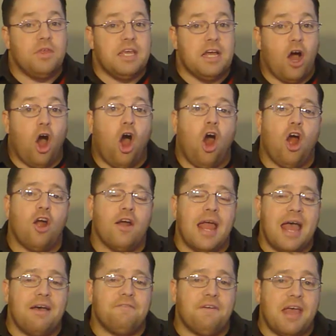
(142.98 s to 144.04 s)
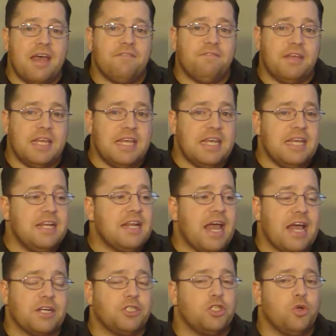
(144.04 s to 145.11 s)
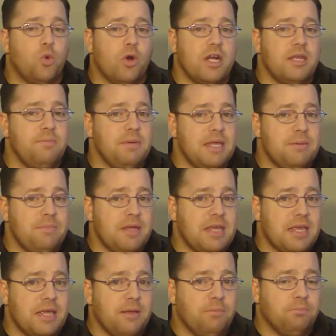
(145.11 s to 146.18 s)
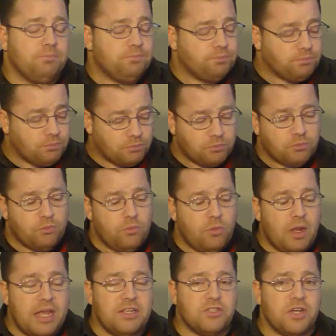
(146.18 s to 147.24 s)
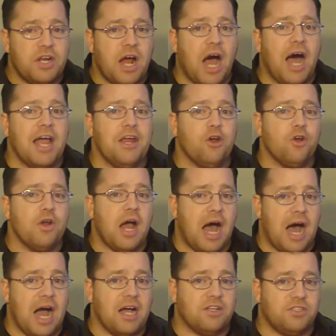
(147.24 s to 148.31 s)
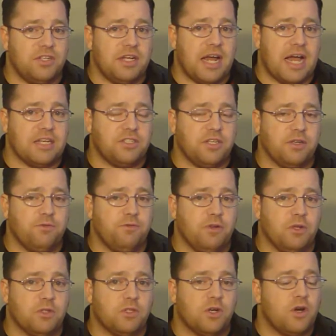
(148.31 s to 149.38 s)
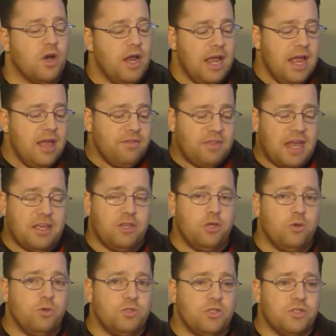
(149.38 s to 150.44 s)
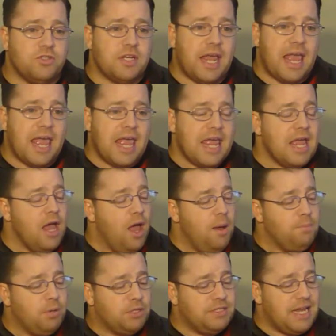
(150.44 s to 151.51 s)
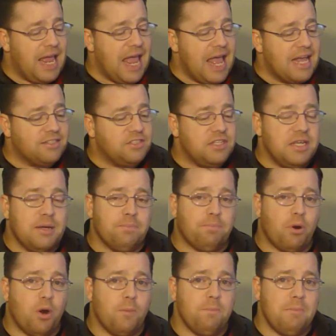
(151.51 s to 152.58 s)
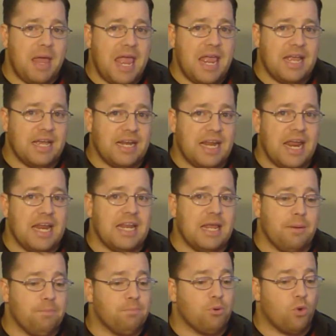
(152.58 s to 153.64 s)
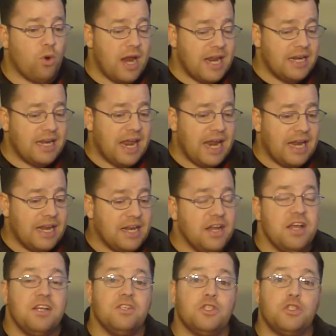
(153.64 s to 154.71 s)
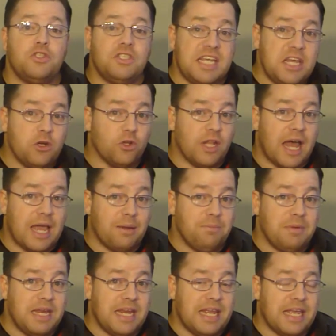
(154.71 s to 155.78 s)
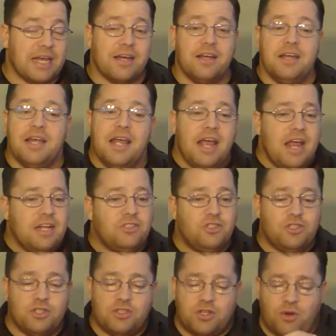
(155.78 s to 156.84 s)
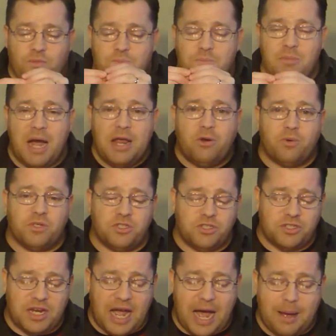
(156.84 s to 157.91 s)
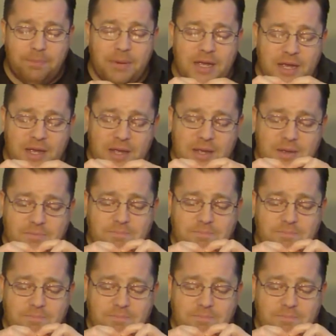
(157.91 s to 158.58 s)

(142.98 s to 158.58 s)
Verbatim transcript: The RFFE-20BB is an iron oxidizing filter that uses a potassium permanganate impregnated zeolite media. It's just a microscopic